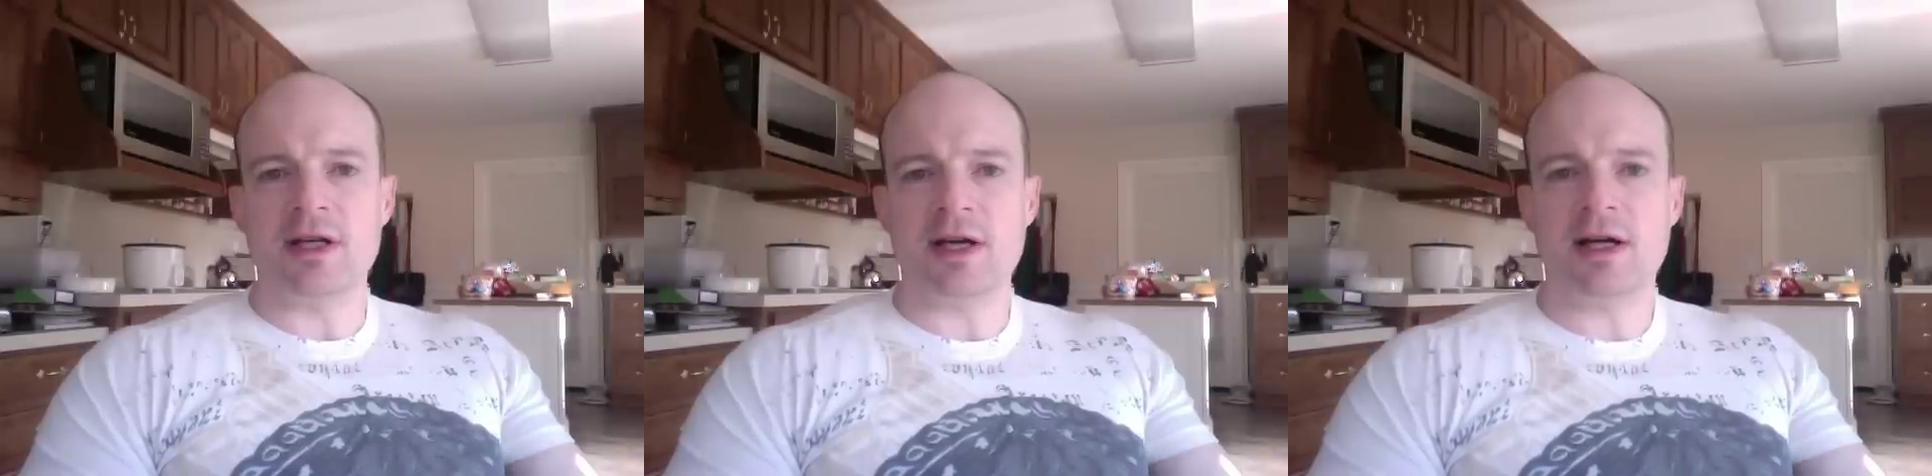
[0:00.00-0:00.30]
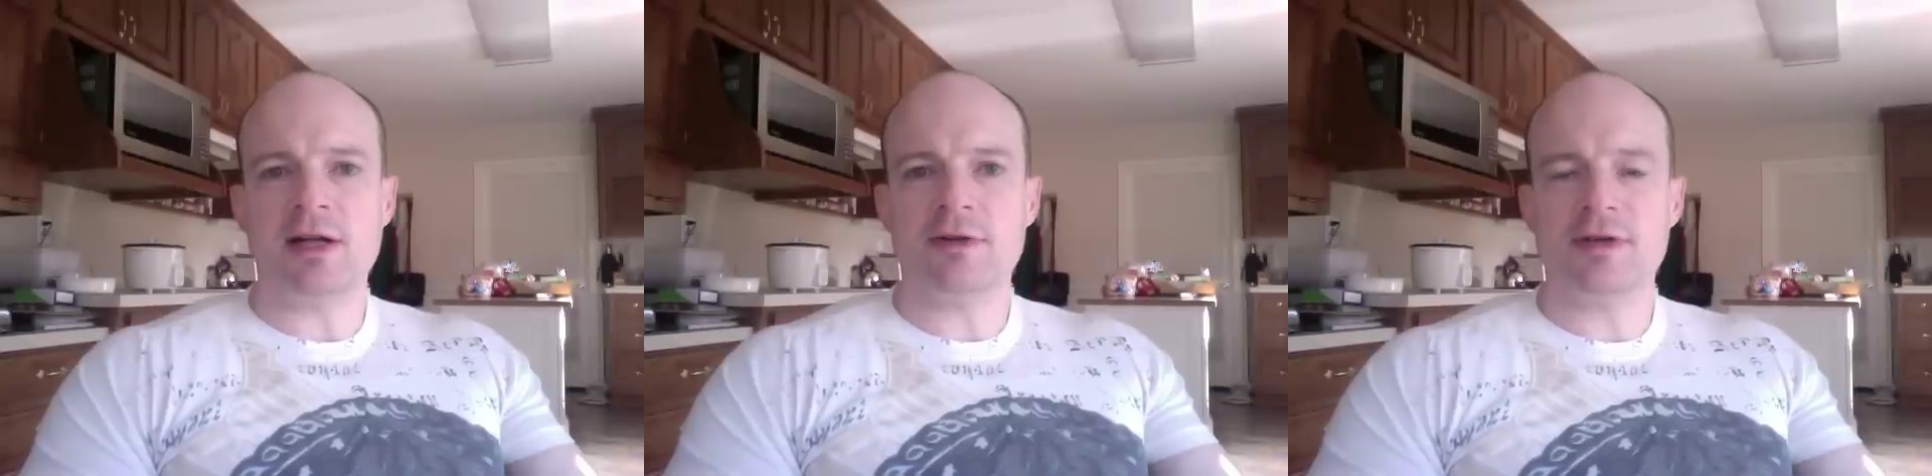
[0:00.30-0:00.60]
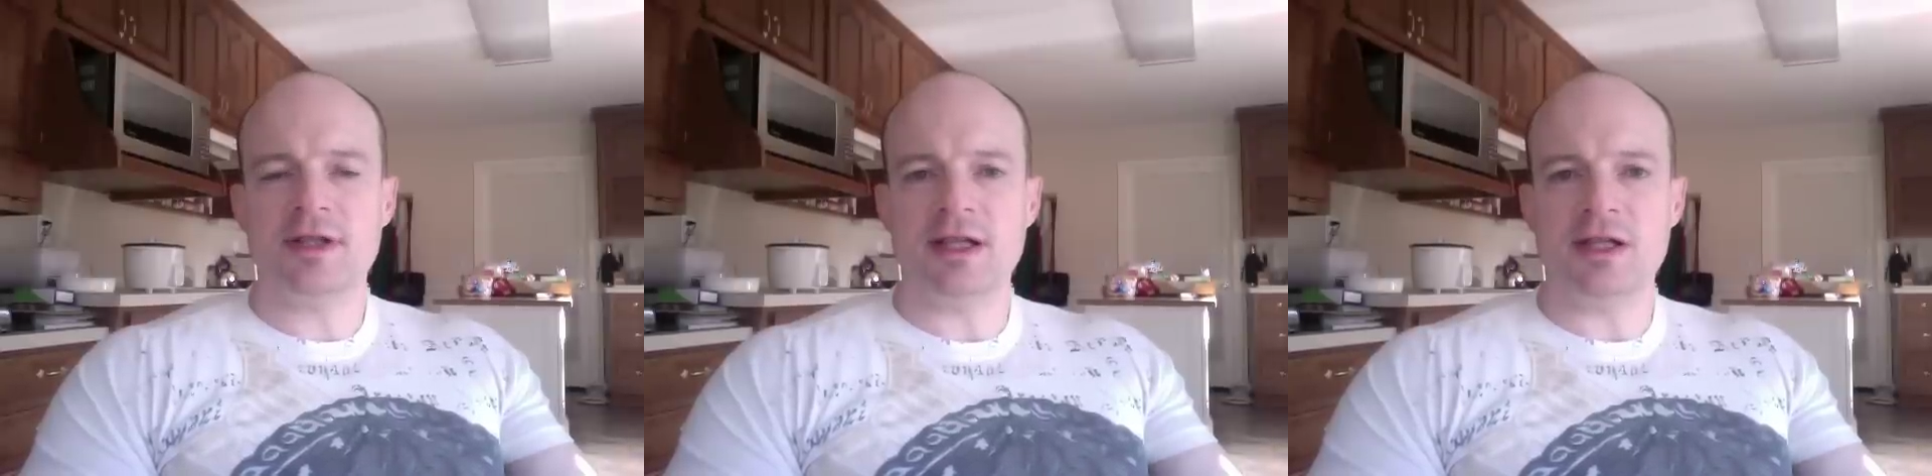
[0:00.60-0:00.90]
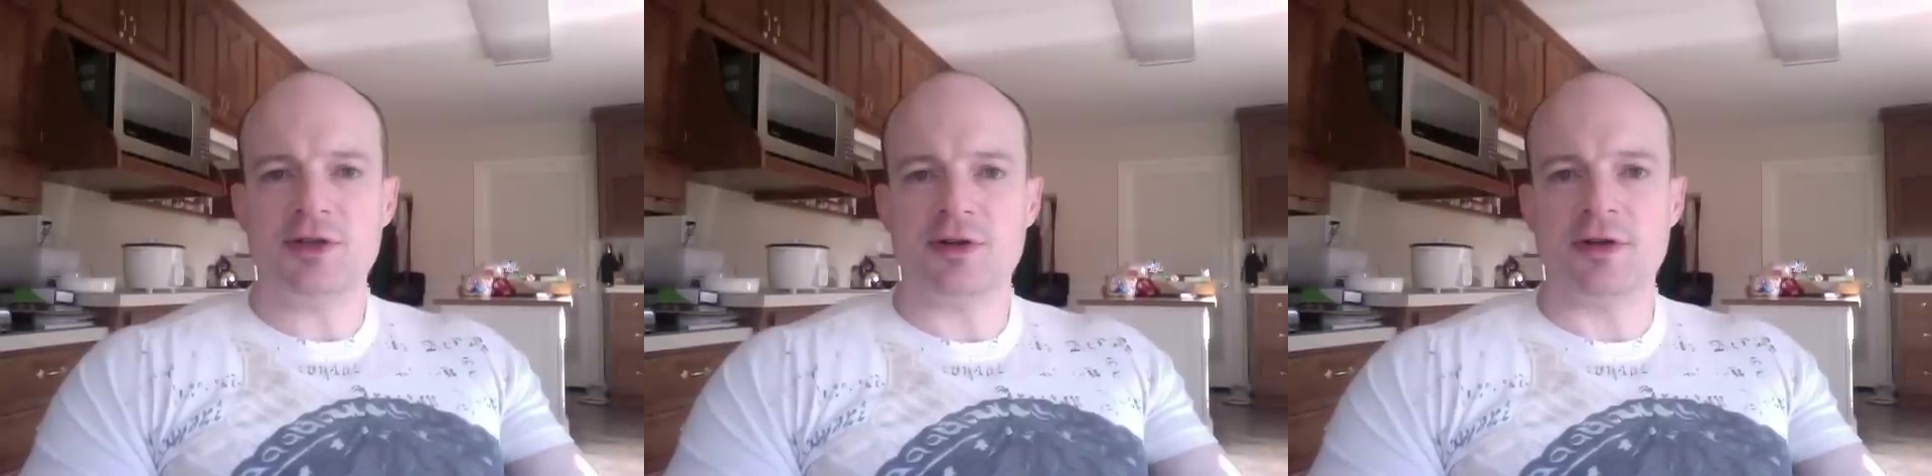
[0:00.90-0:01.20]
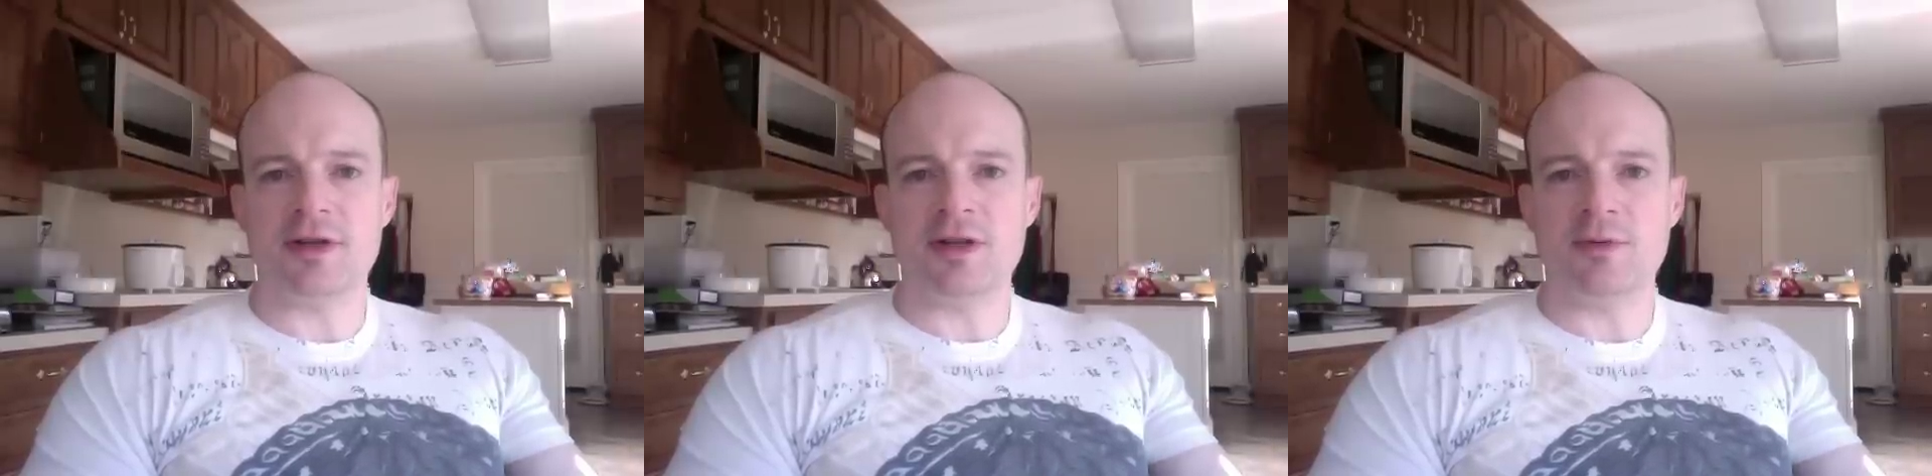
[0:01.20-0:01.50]
colored
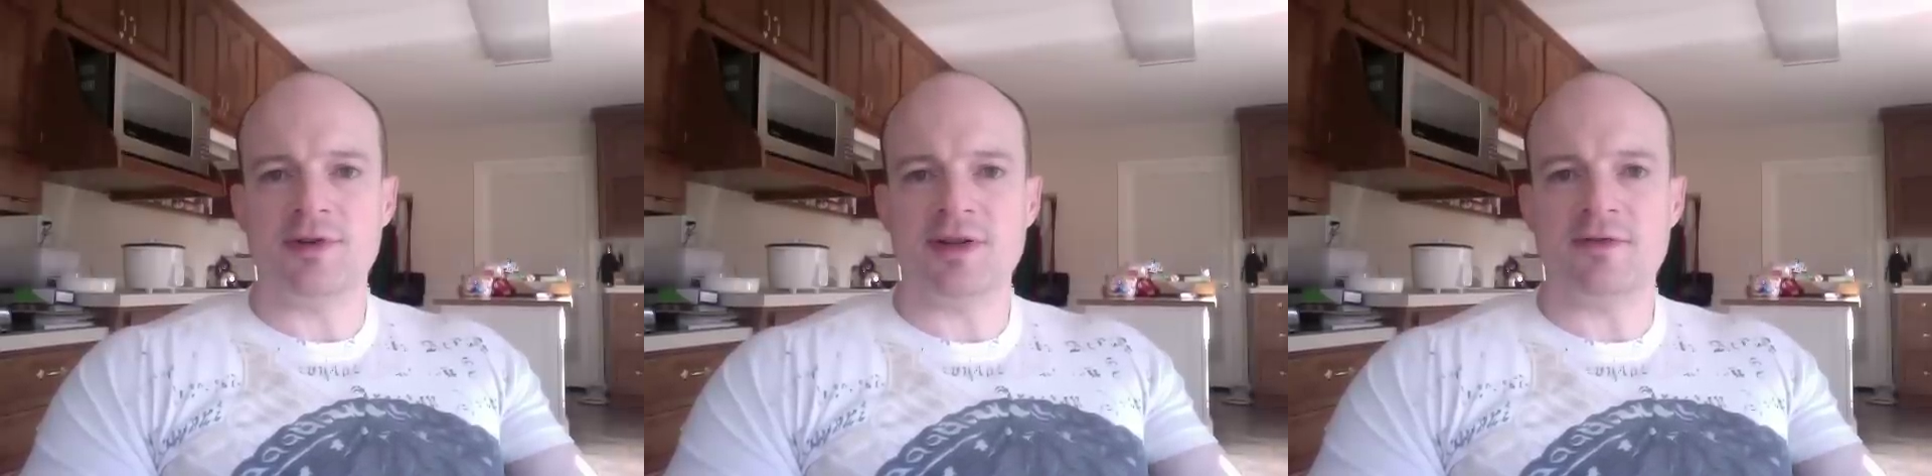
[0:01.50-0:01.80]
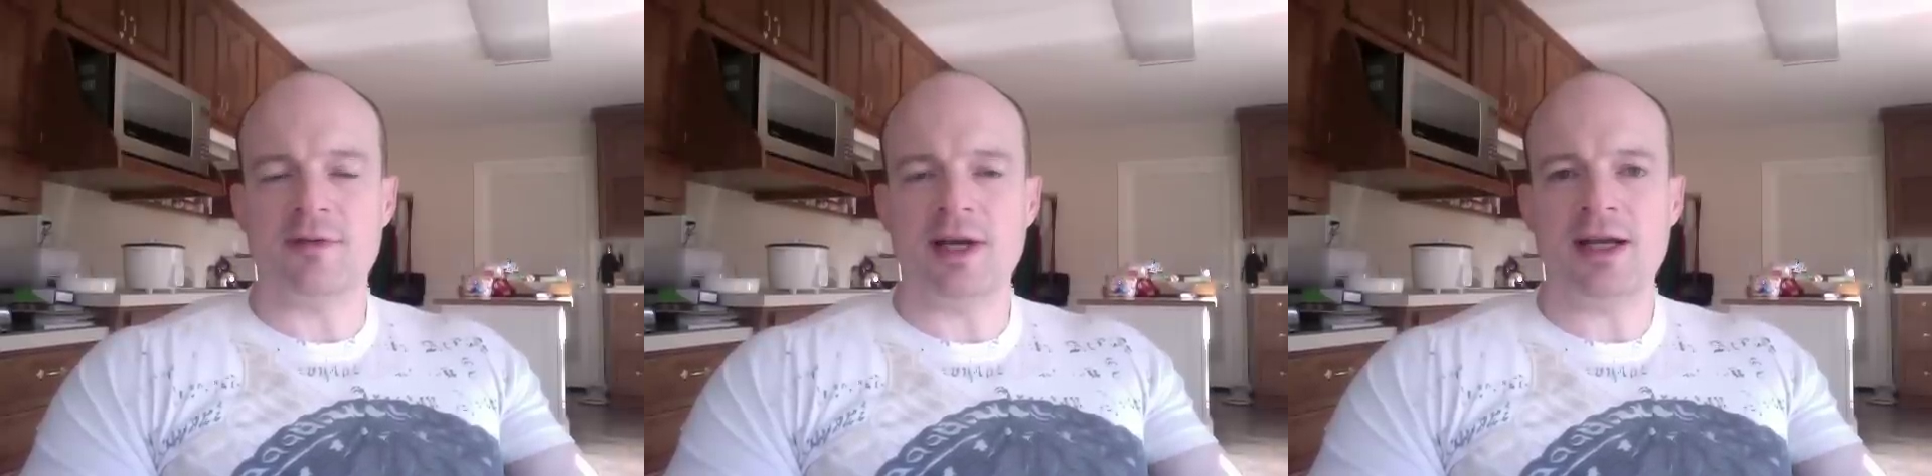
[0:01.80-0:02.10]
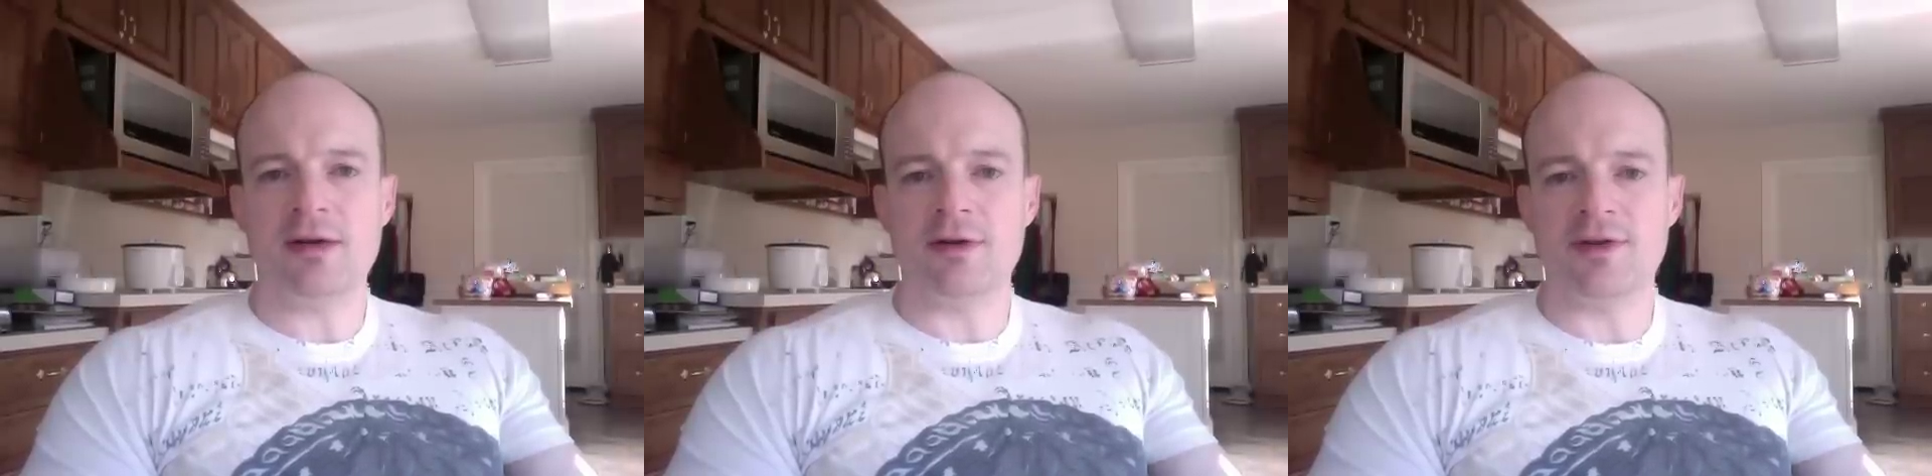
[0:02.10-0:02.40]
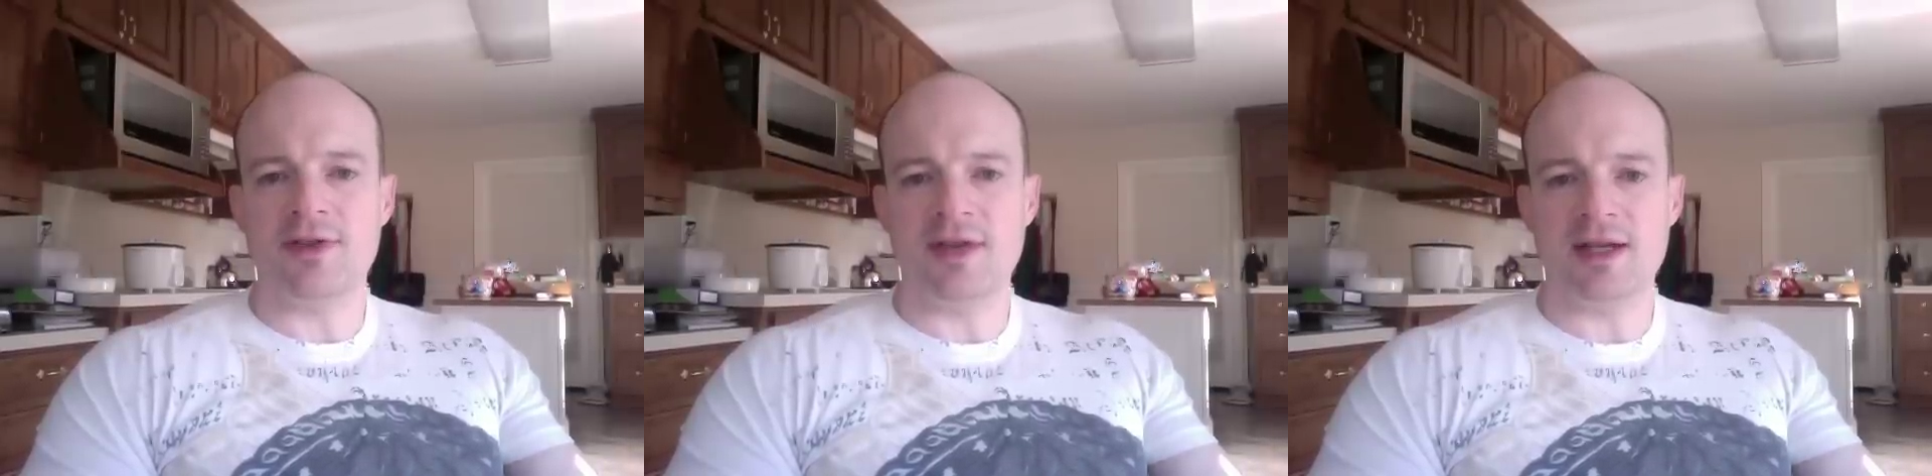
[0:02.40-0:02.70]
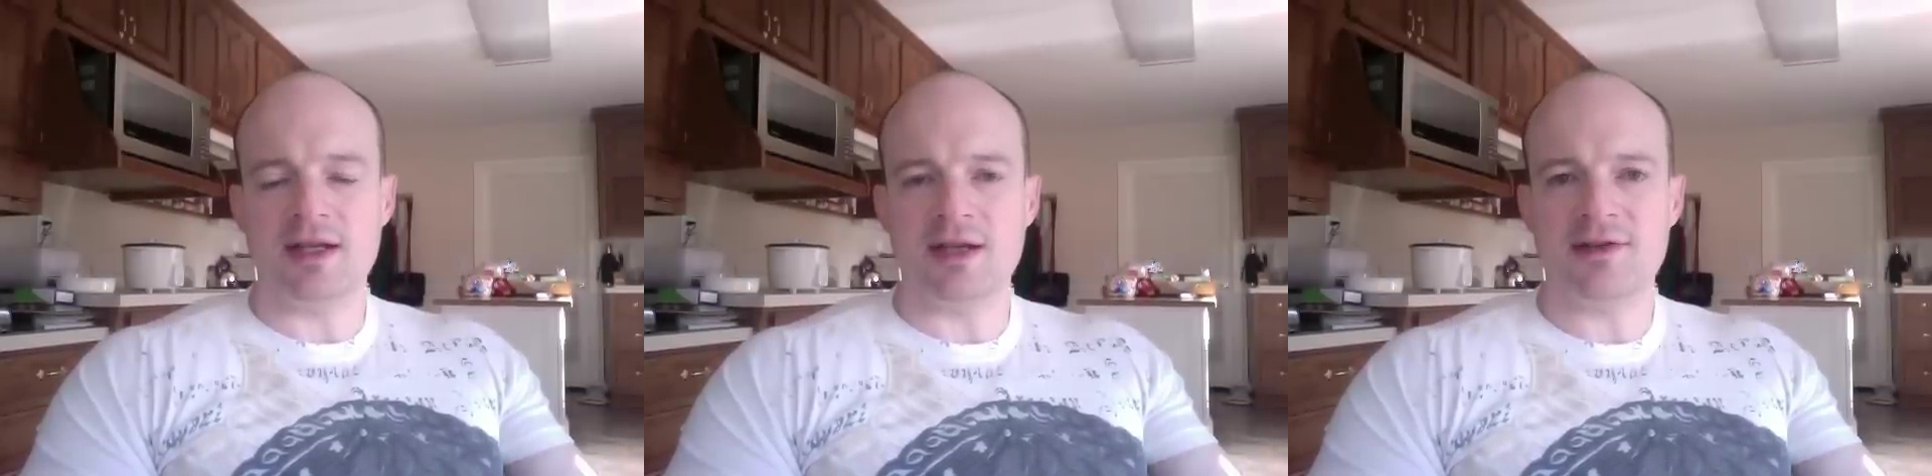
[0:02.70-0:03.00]
t-shirt that was of regular
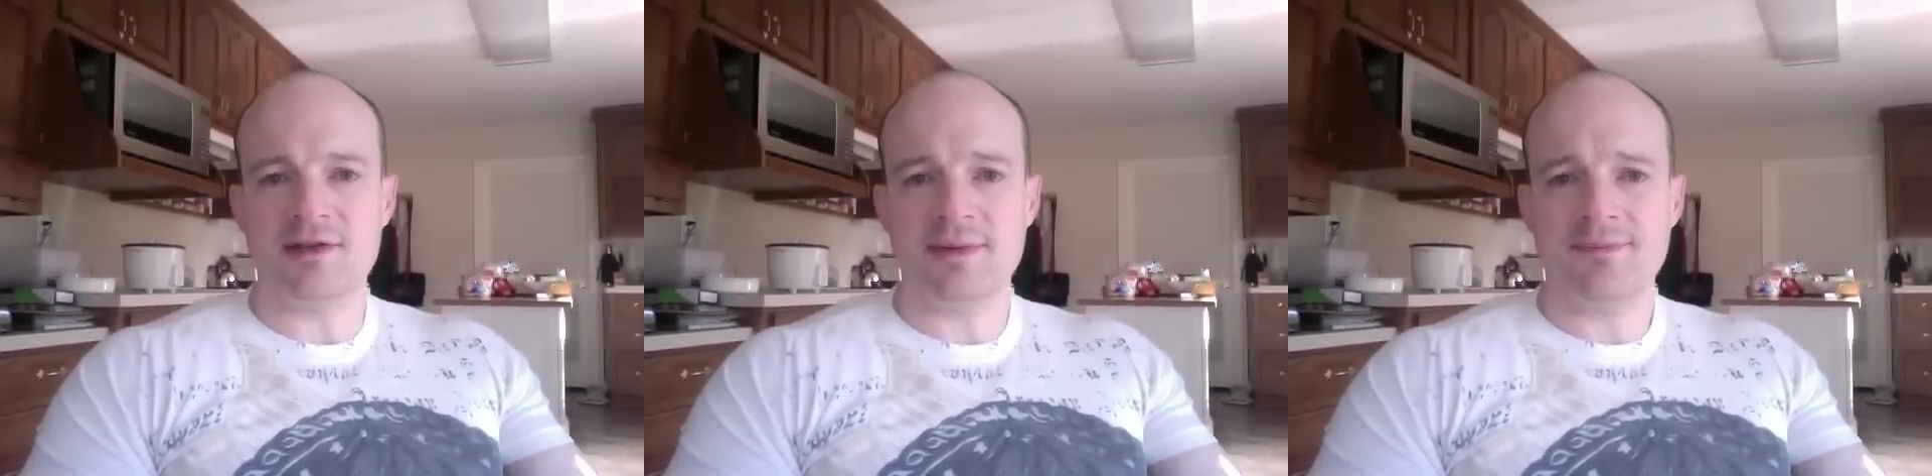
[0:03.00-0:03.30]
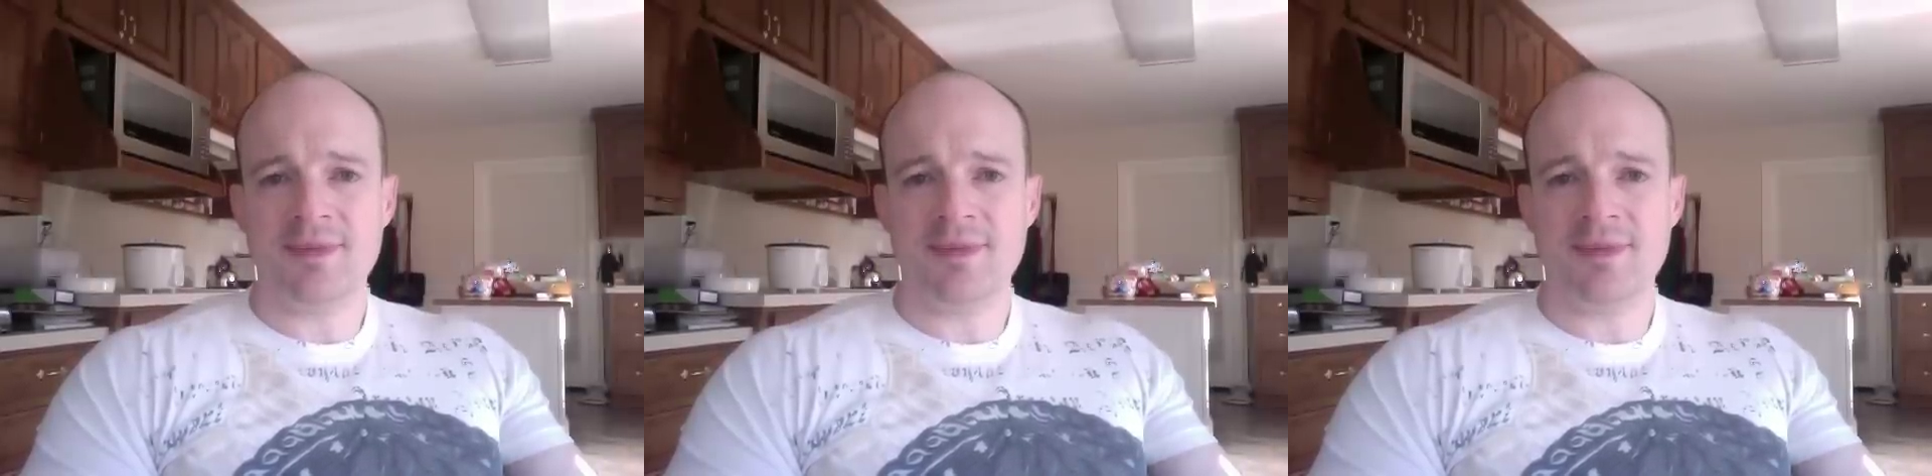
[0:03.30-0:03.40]
thickness,